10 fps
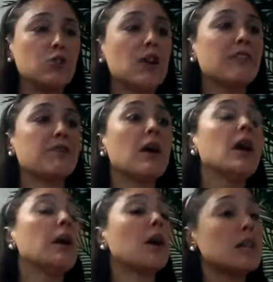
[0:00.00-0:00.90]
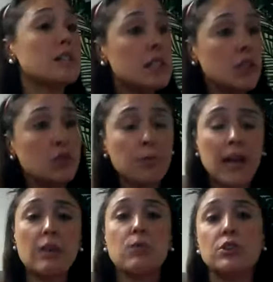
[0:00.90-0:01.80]
Do you have continued
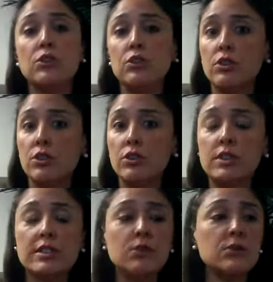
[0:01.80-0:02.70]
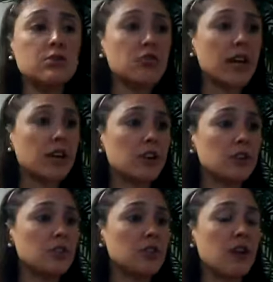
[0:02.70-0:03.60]
pain when you're continuing to try to
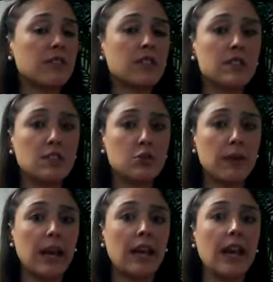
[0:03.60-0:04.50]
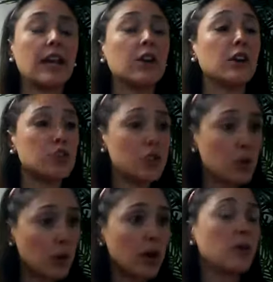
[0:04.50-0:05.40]
nurse and you have continued pain? I encourage you
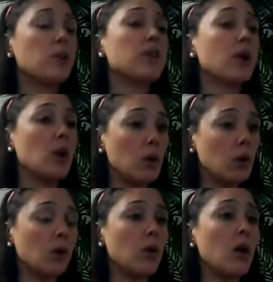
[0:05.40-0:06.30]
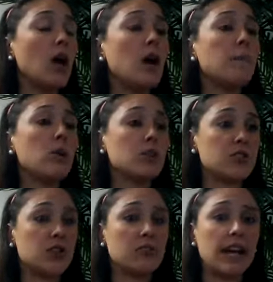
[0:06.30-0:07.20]
to work with a local board
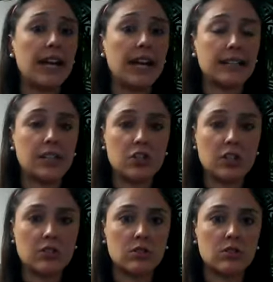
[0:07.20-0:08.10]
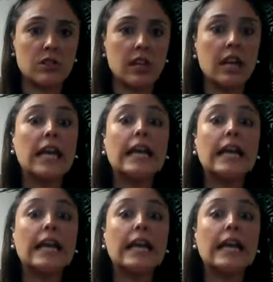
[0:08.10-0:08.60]
certified lactation consultant.